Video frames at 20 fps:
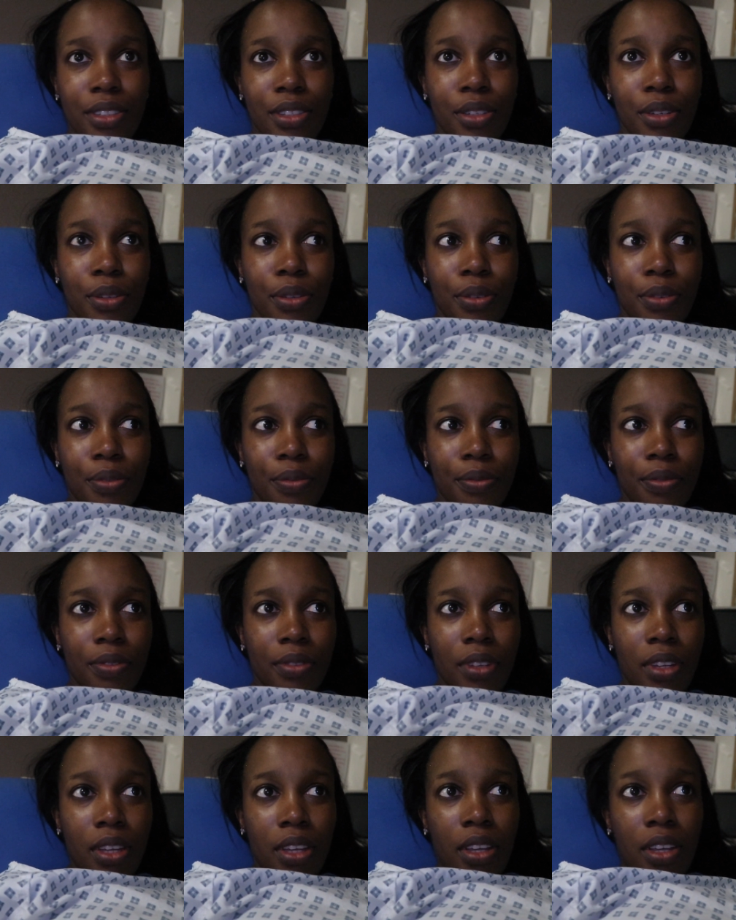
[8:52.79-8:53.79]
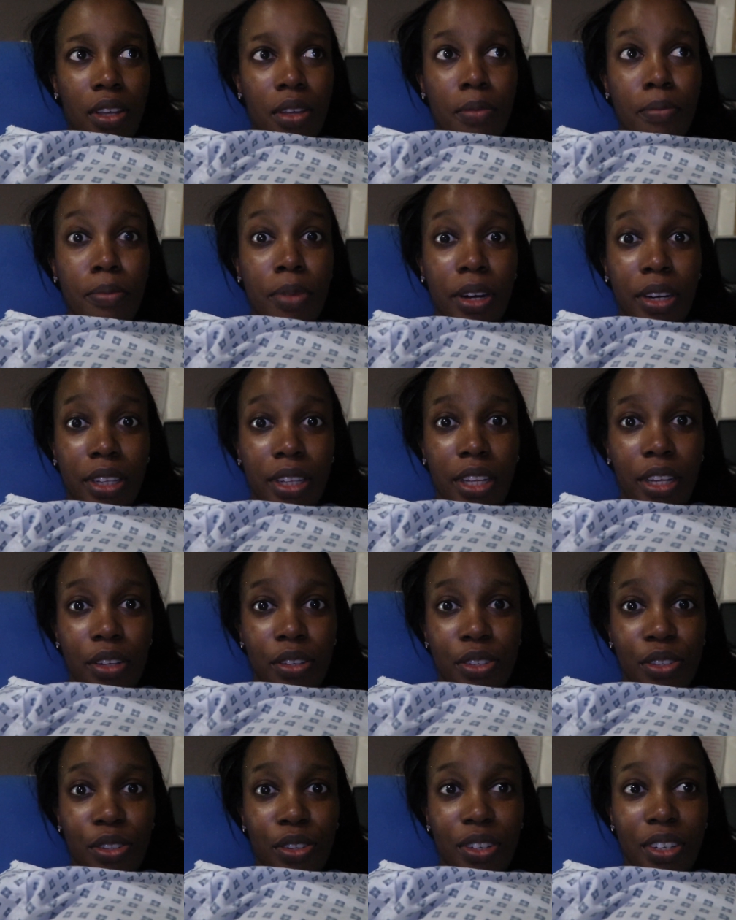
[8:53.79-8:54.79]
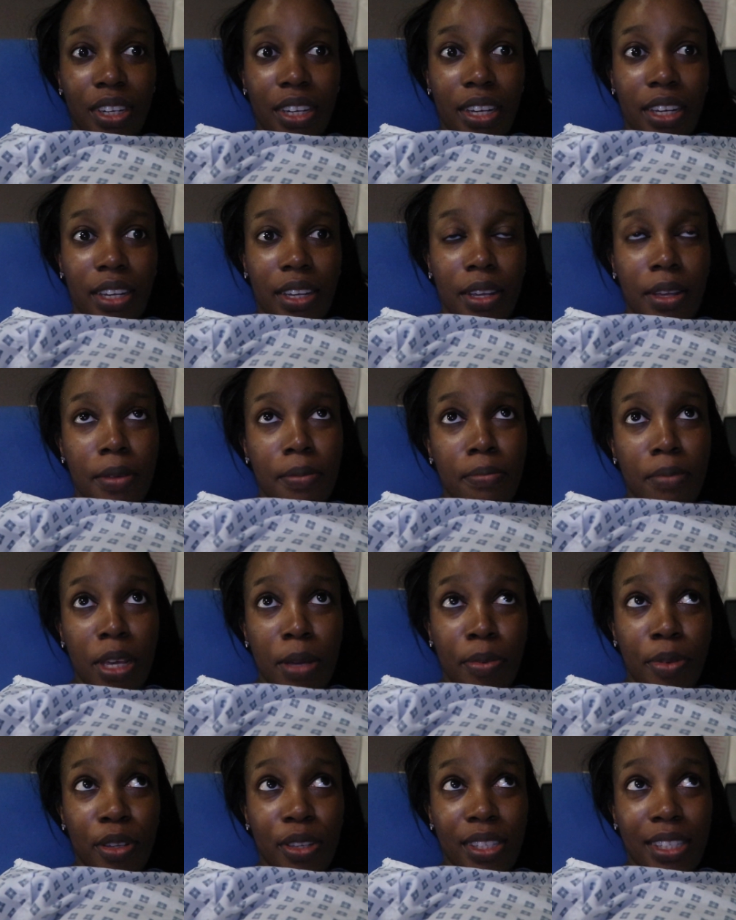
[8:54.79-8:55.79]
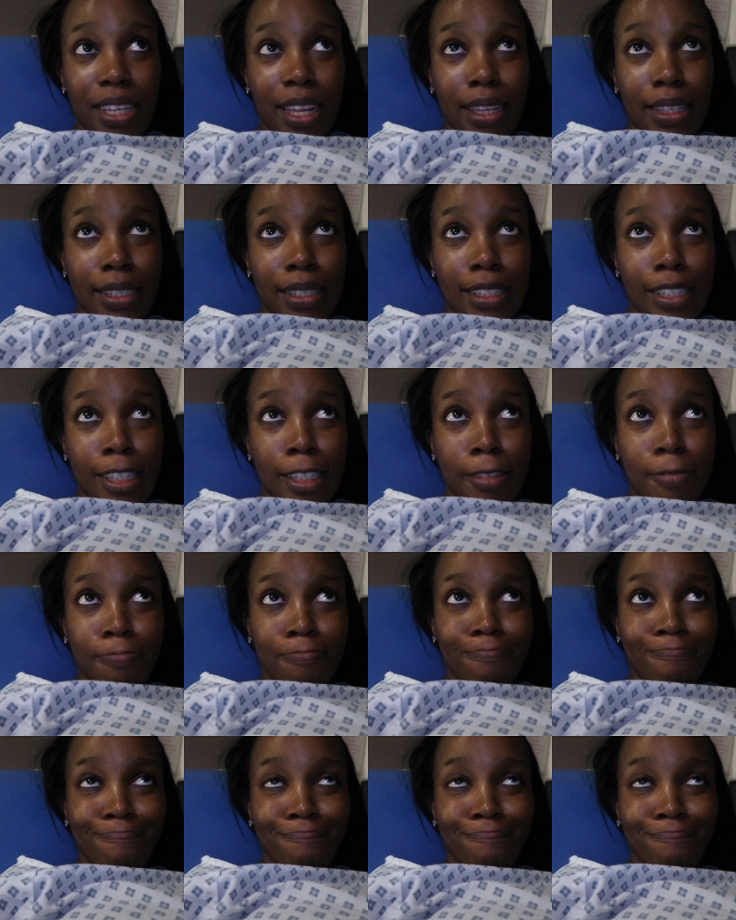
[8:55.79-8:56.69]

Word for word: So birthday on Sunday, baby on Saturday.